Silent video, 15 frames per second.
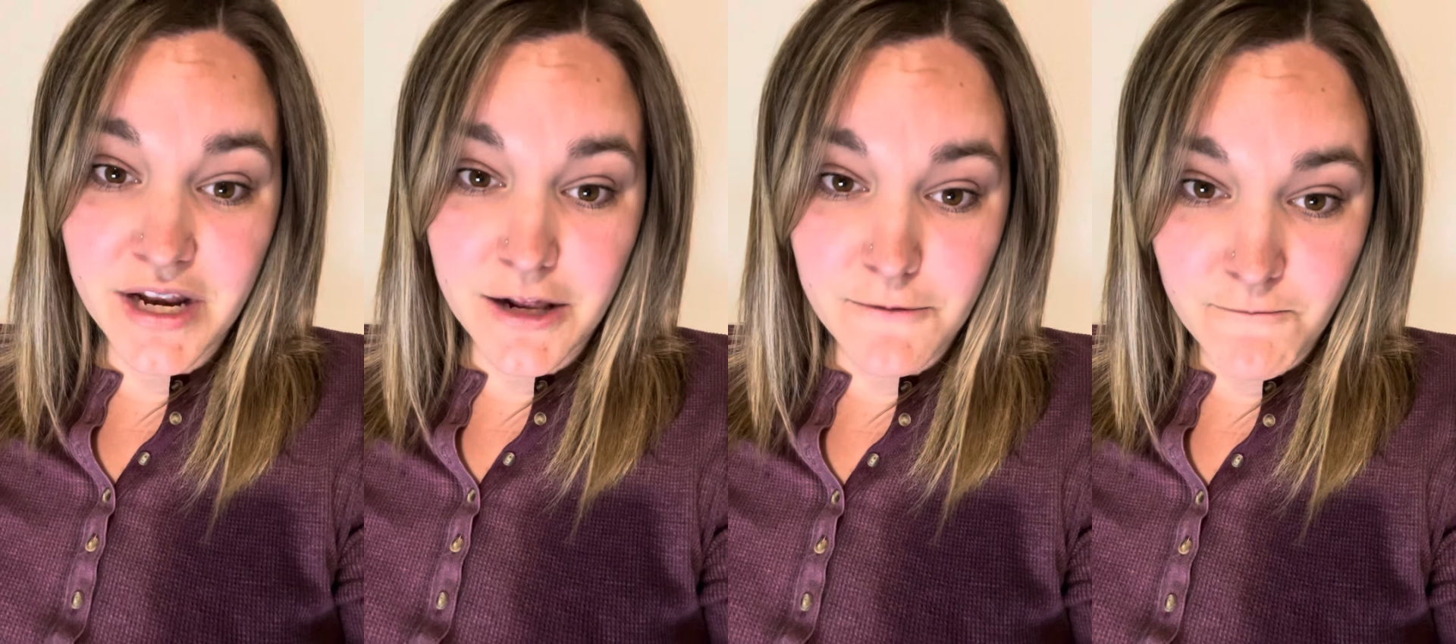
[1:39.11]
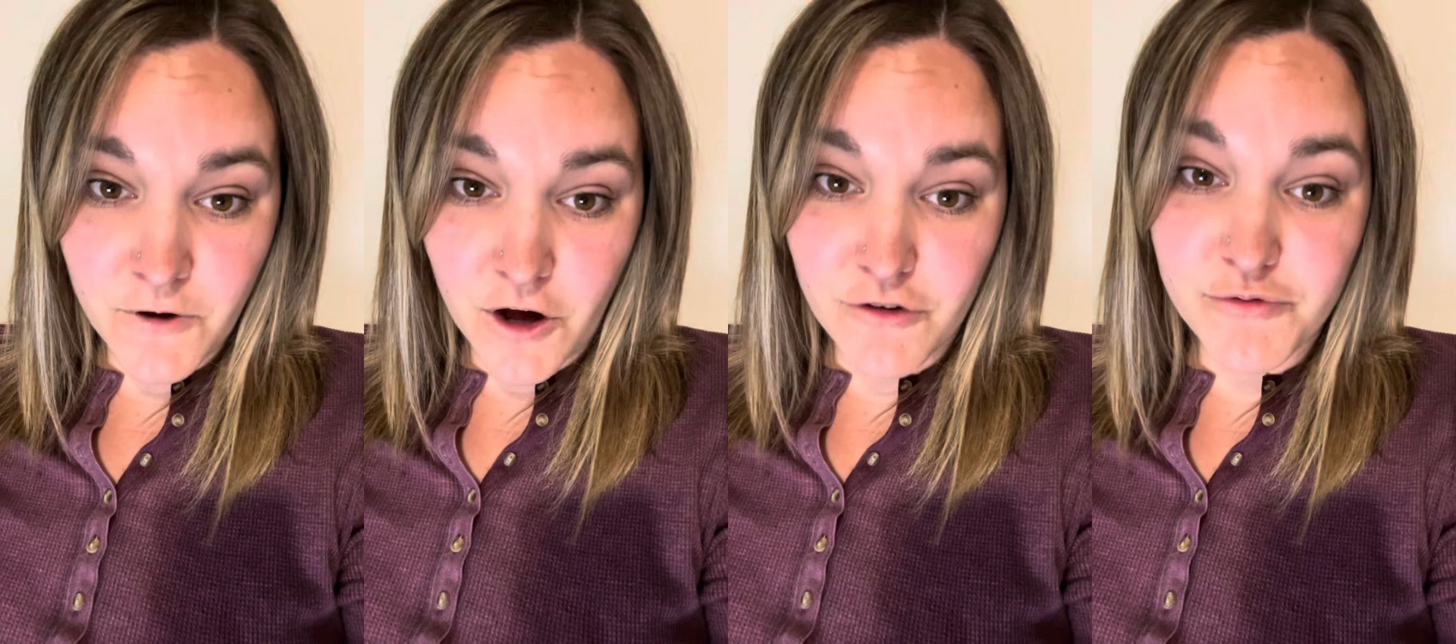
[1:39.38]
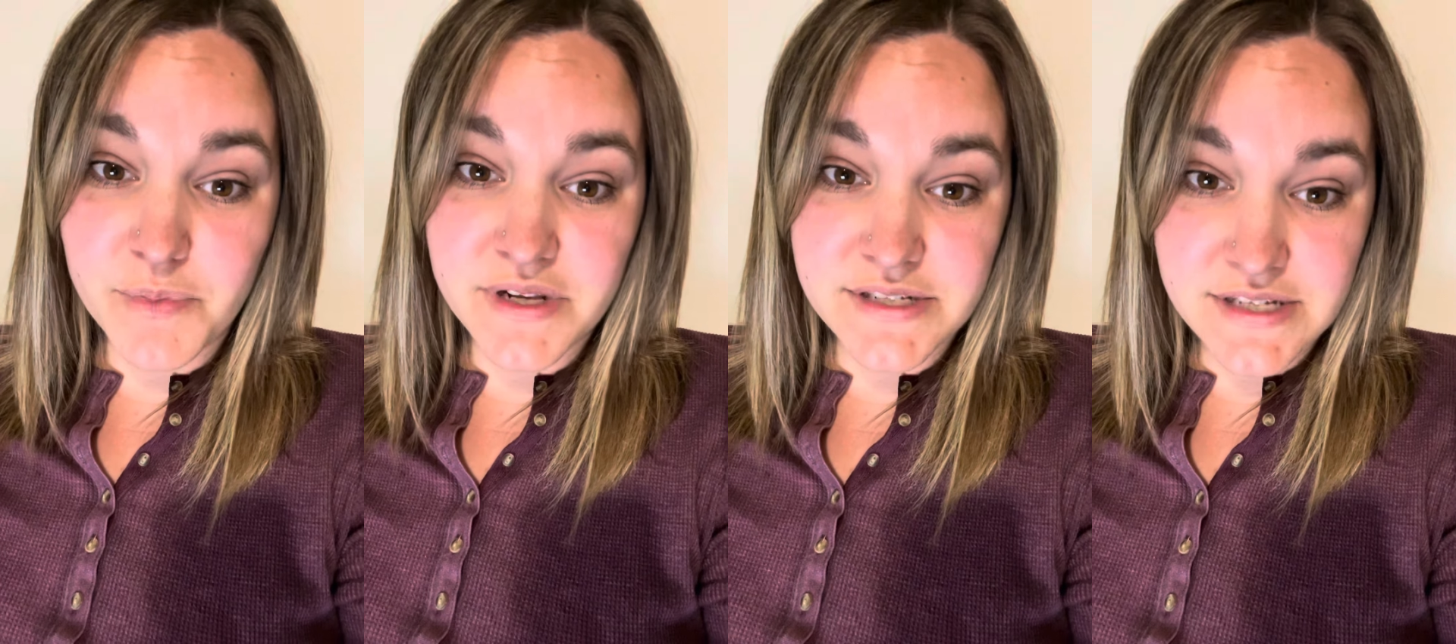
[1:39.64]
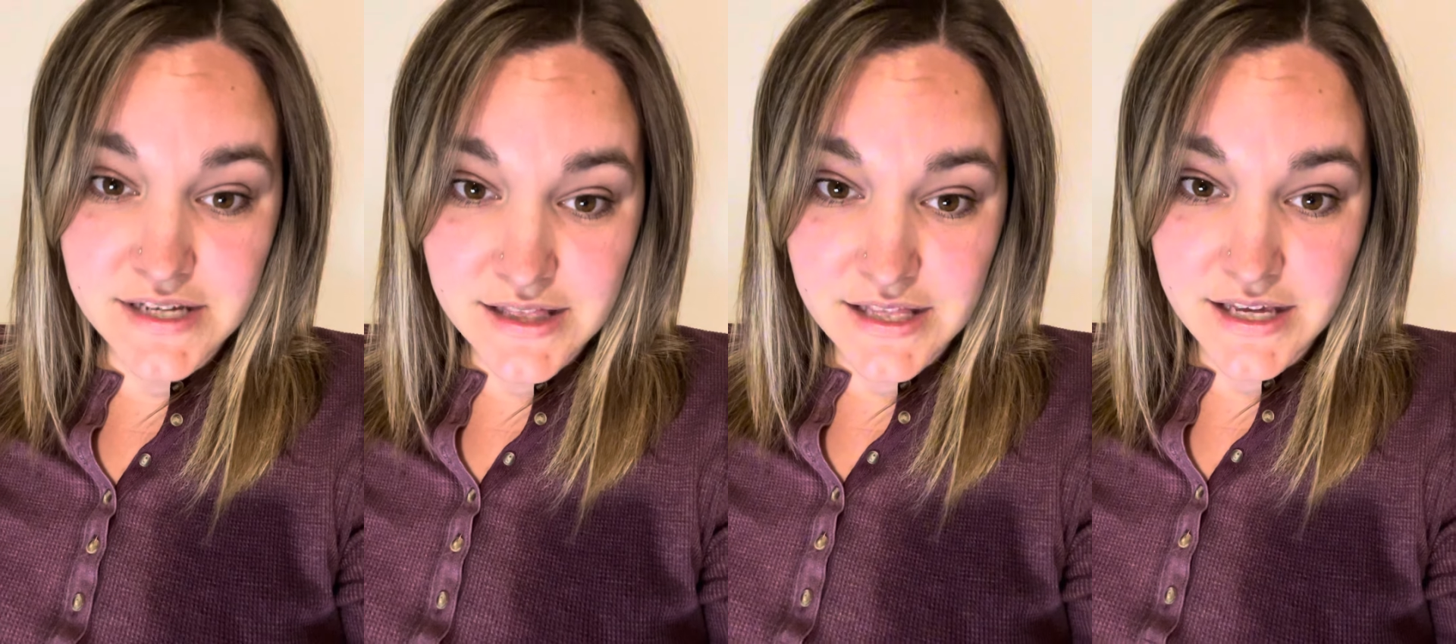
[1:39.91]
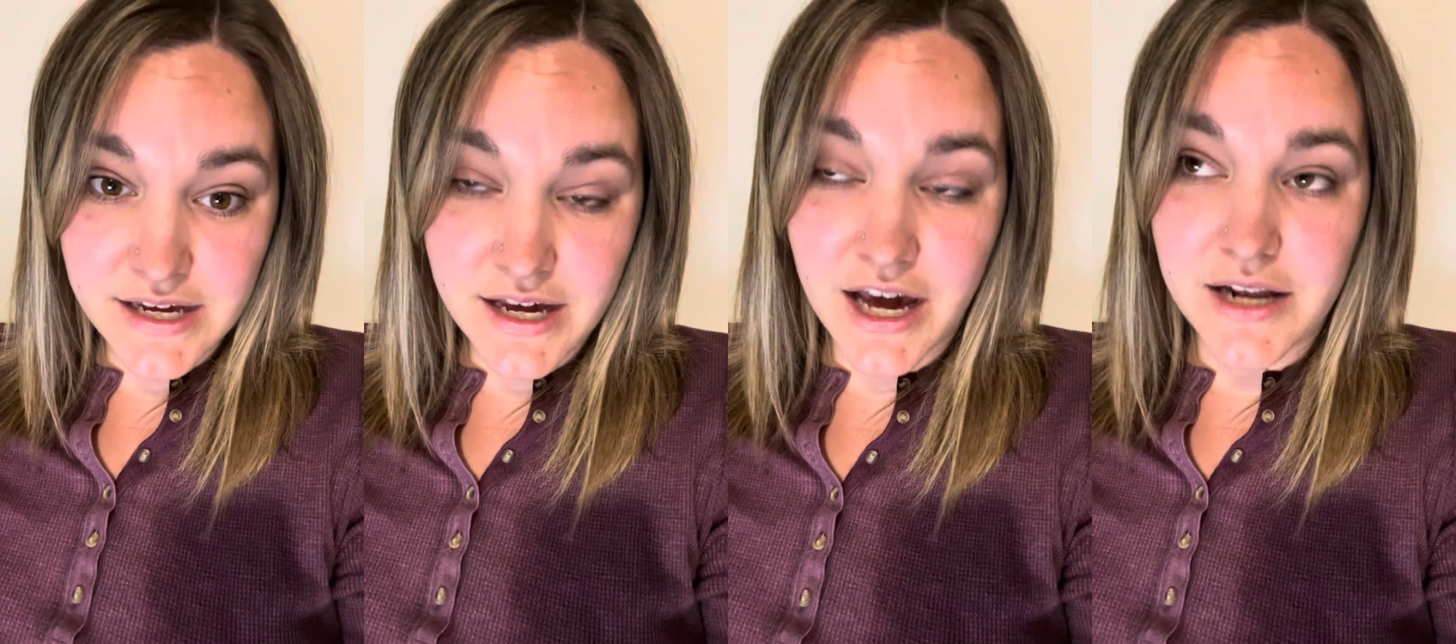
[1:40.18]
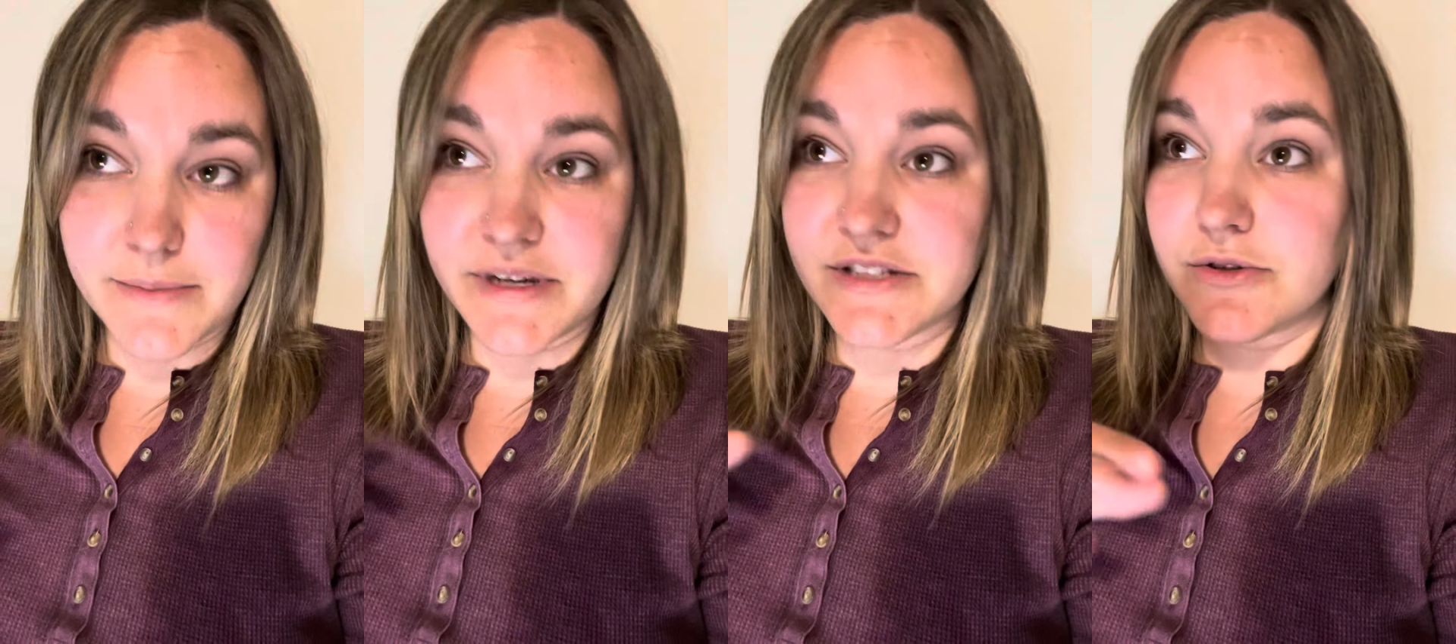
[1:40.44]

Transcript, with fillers: involvement in the economy.